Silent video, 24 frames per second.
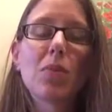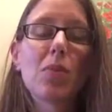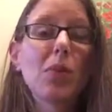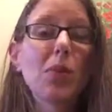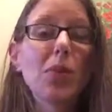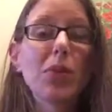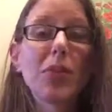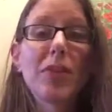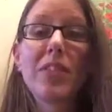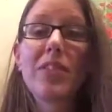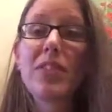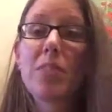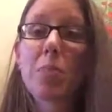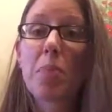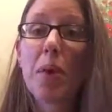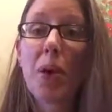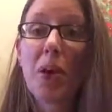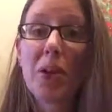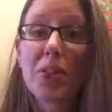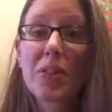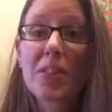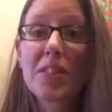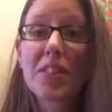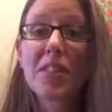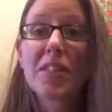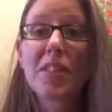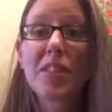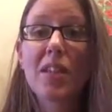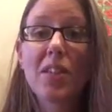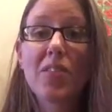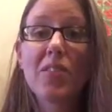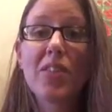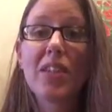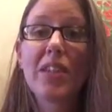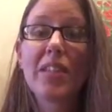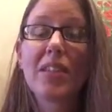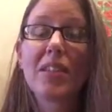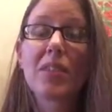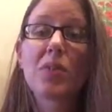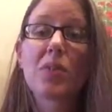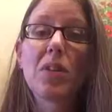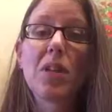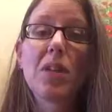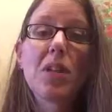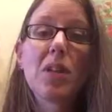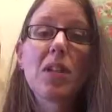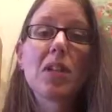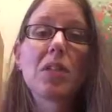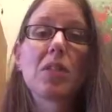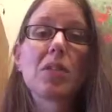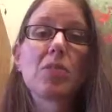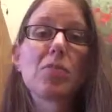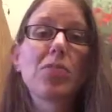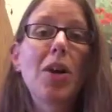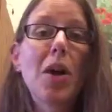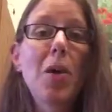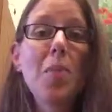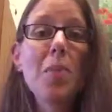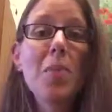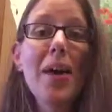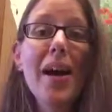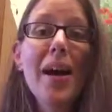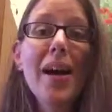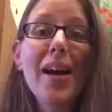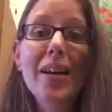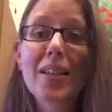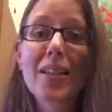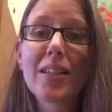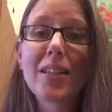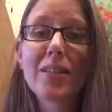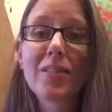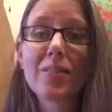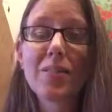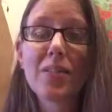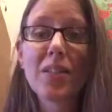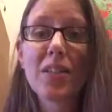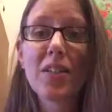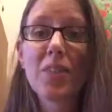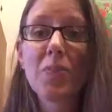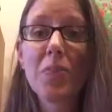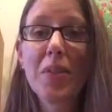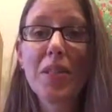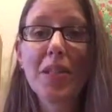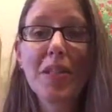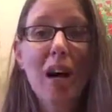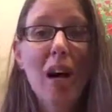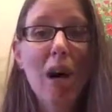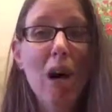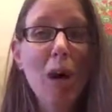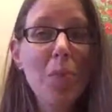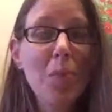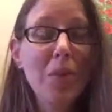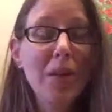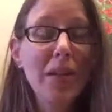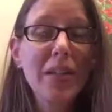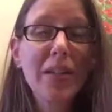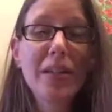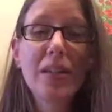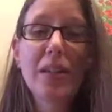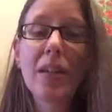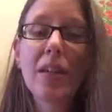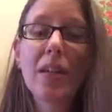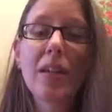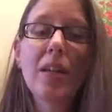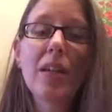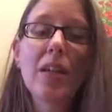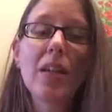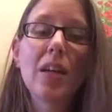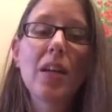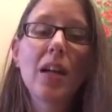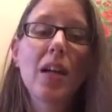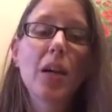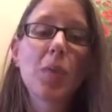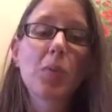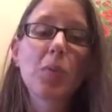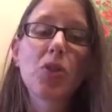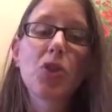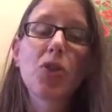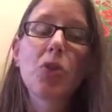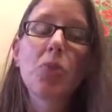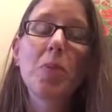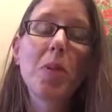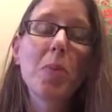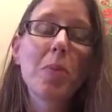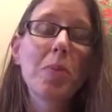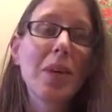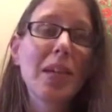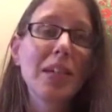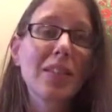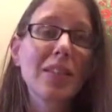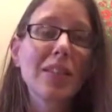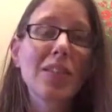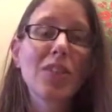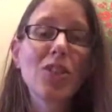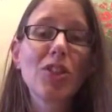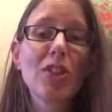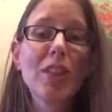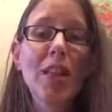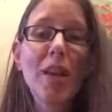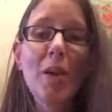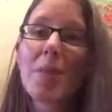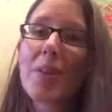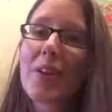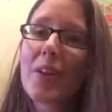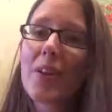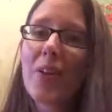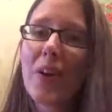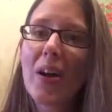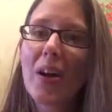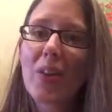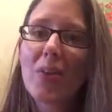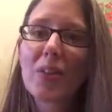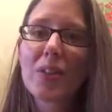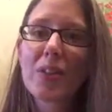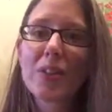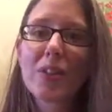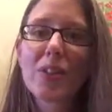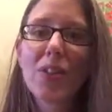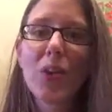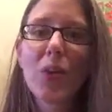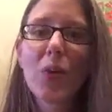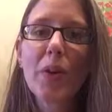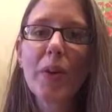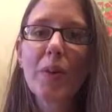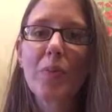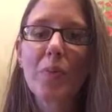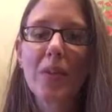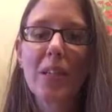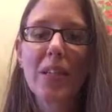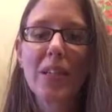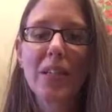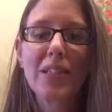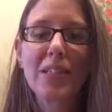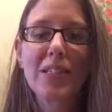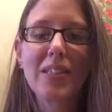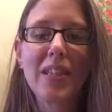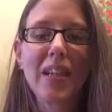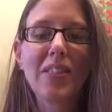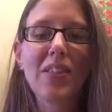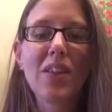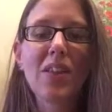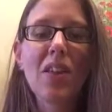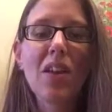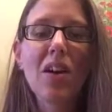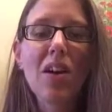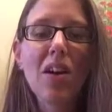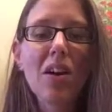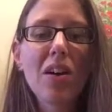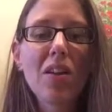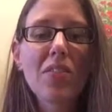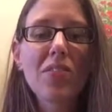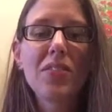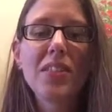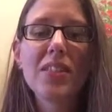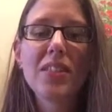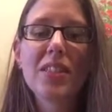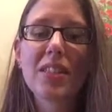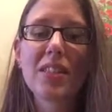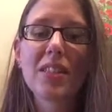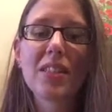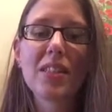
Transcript: or even parts of it, come back, leave me a comment, shoot me a message. Let me know how it's going, because I'd love to